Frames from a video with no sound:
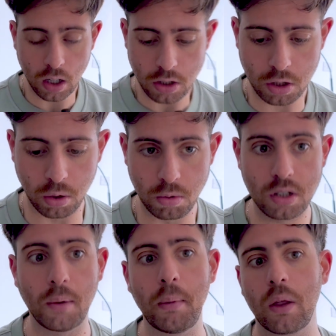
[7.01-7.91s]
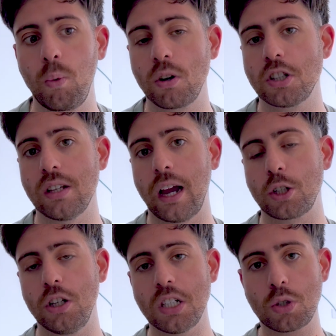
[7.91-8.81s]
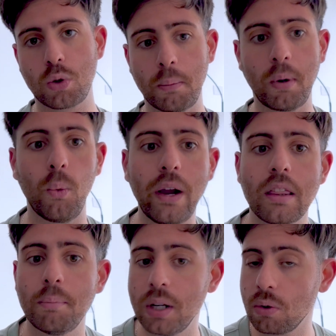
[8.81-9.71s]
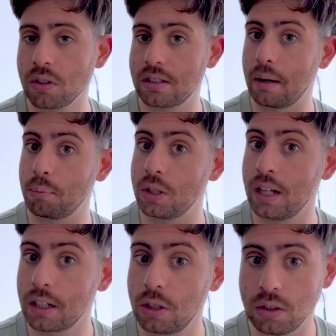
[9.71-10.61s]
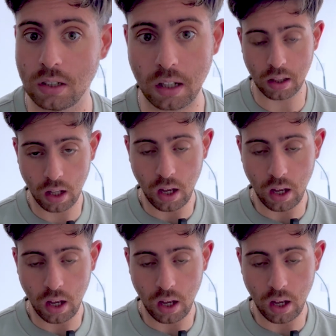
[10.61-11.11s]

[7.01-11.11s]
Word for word: So some mouthwashes actually strip away the minerals that protect your teeth,